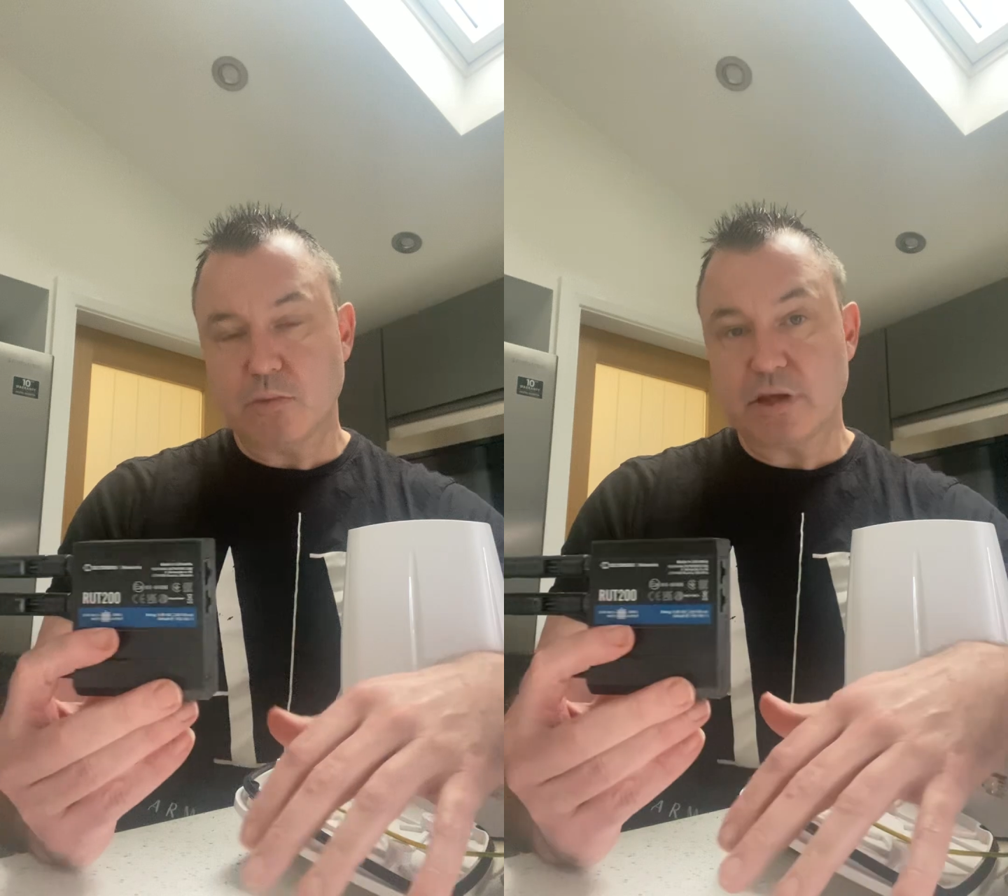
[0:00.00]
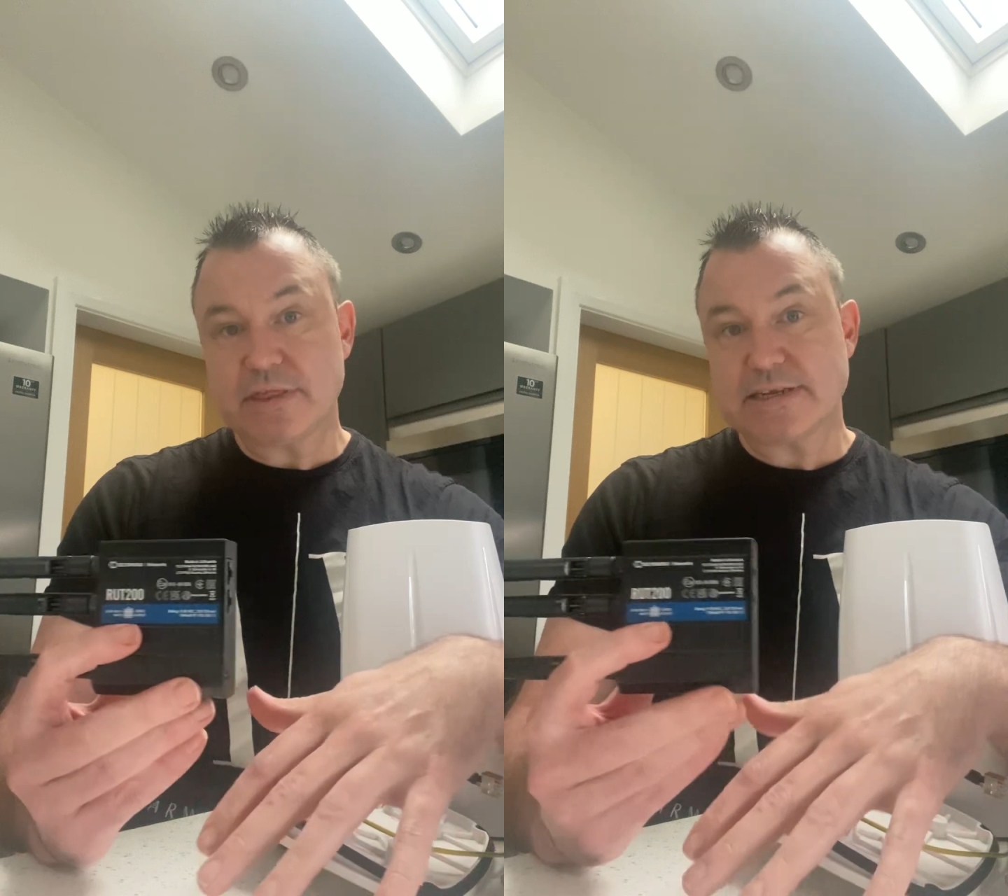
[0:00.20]

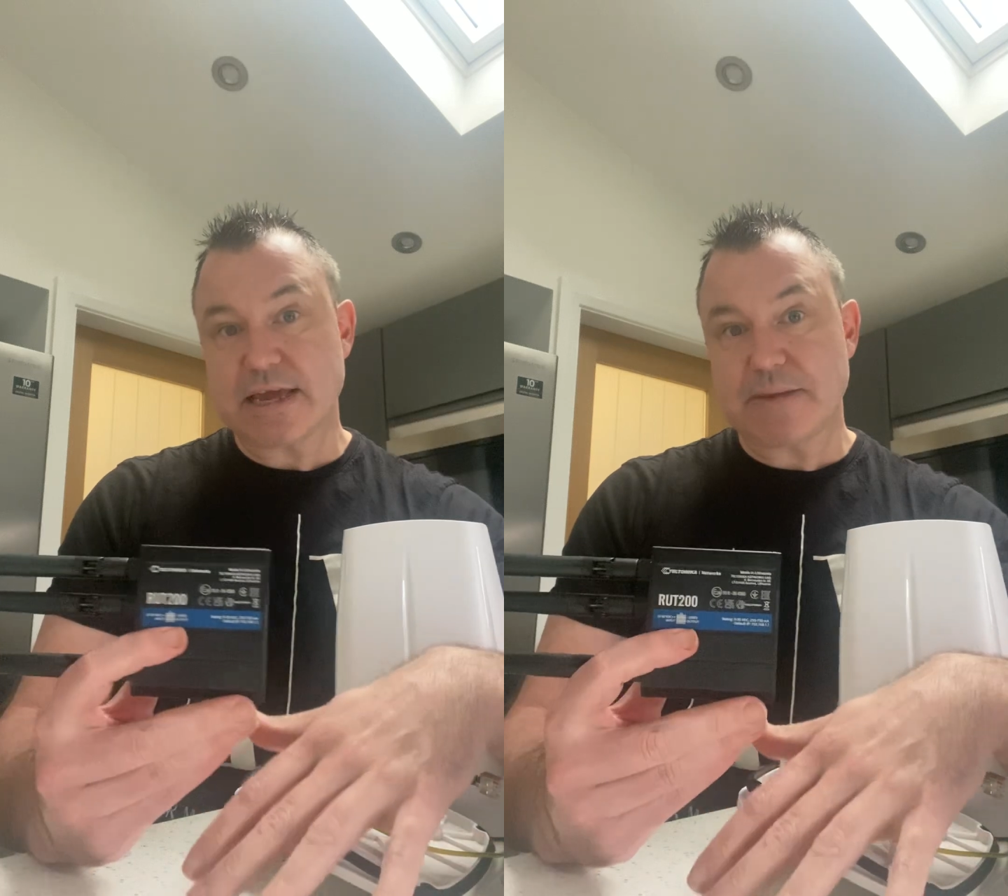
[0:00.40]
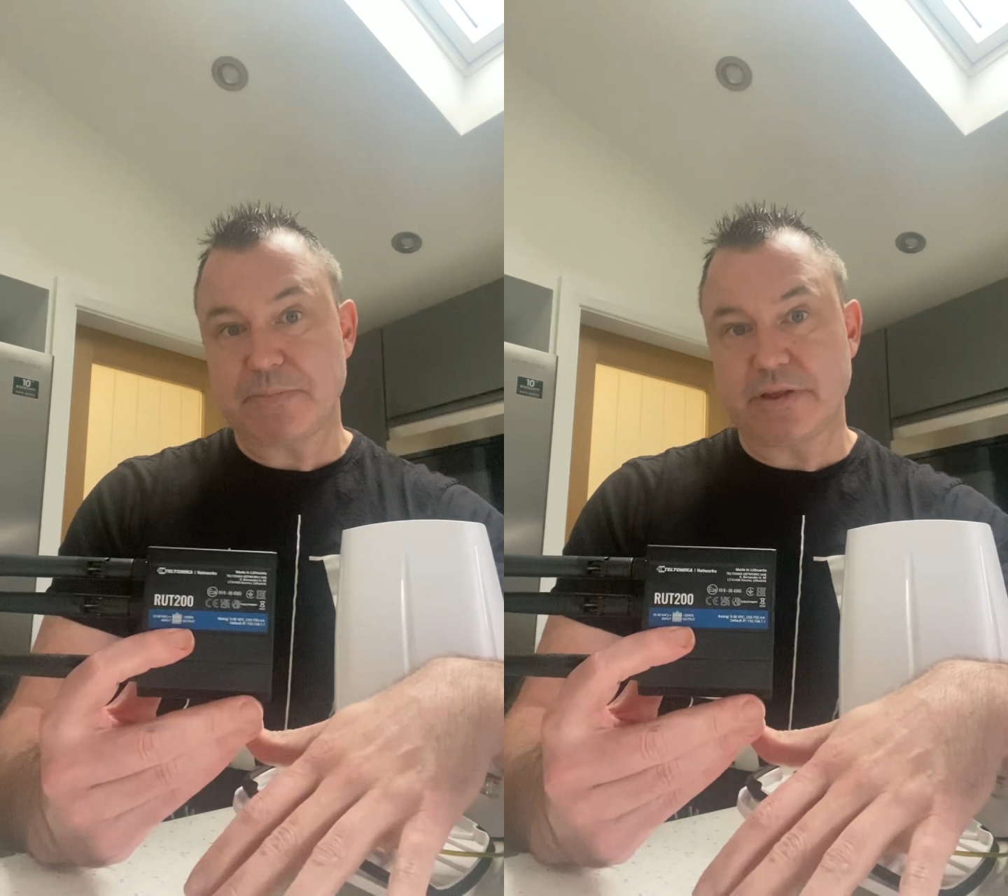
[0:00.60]
When this
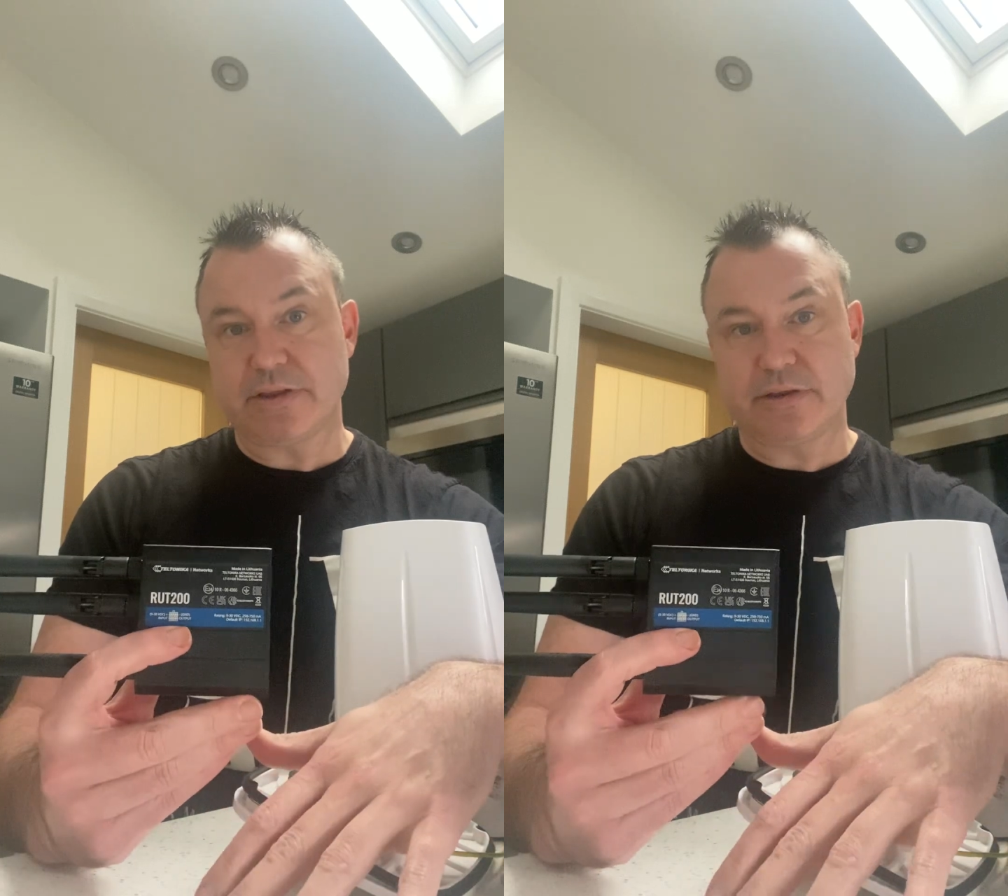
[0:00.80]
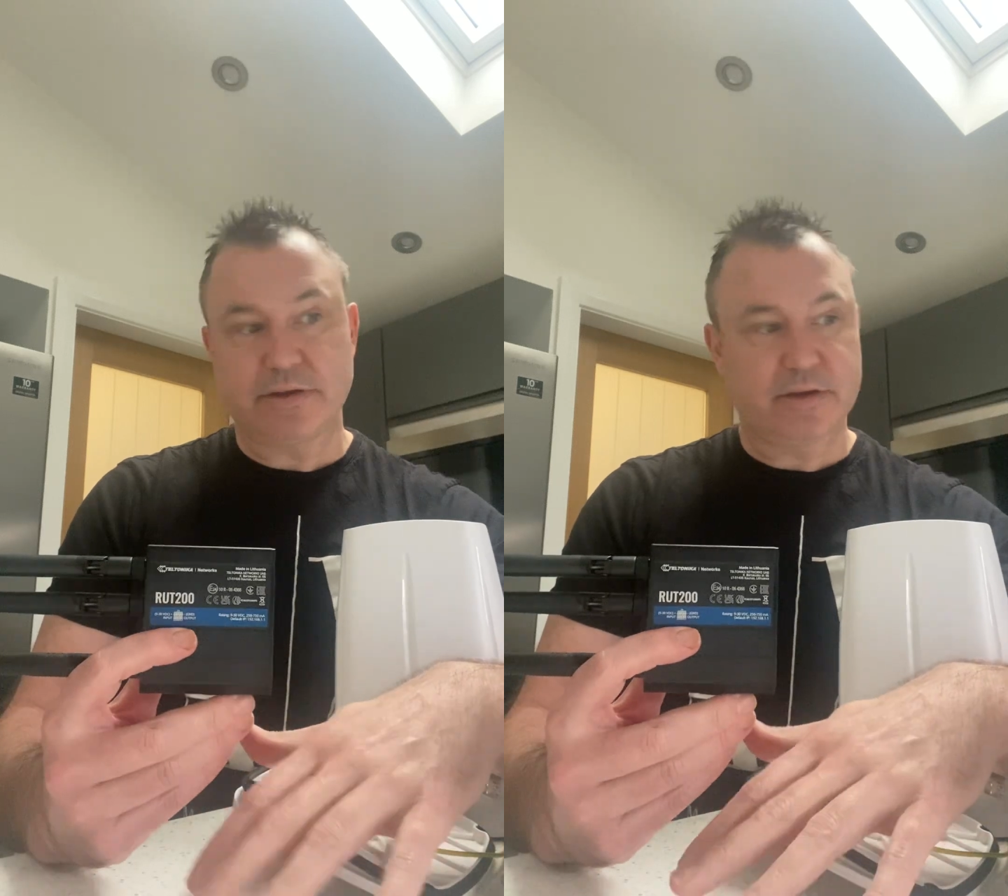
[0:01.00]

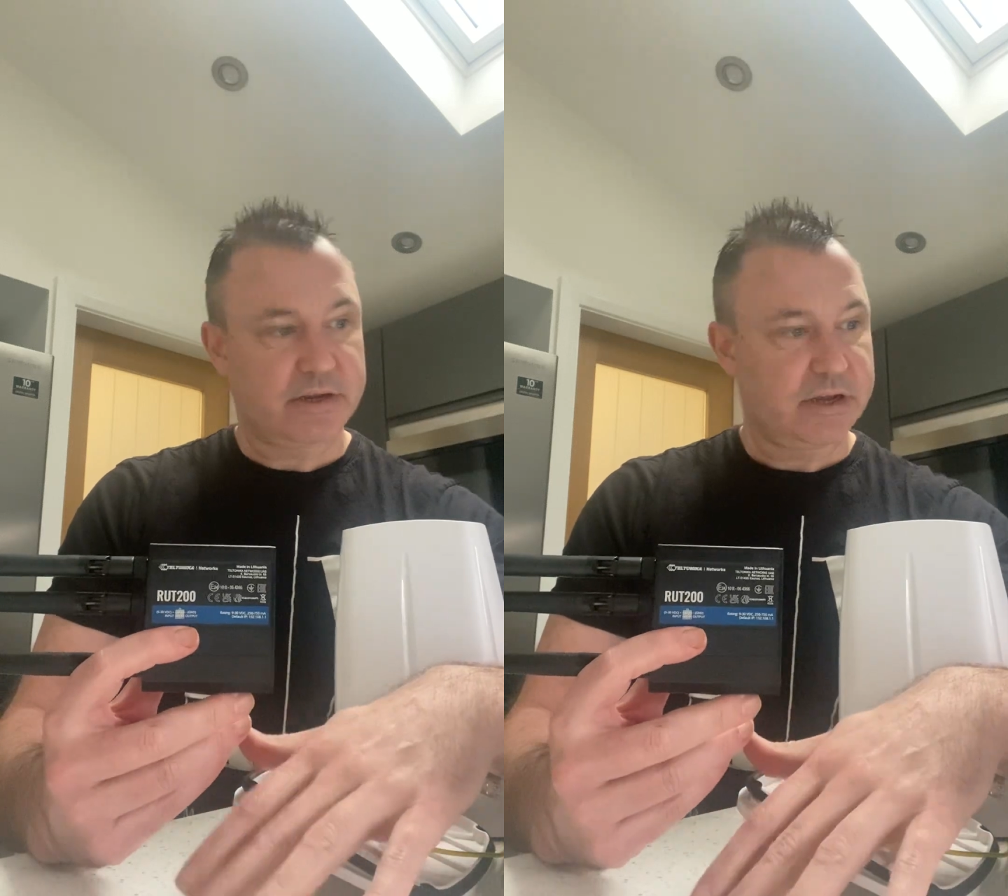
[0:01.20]
happens,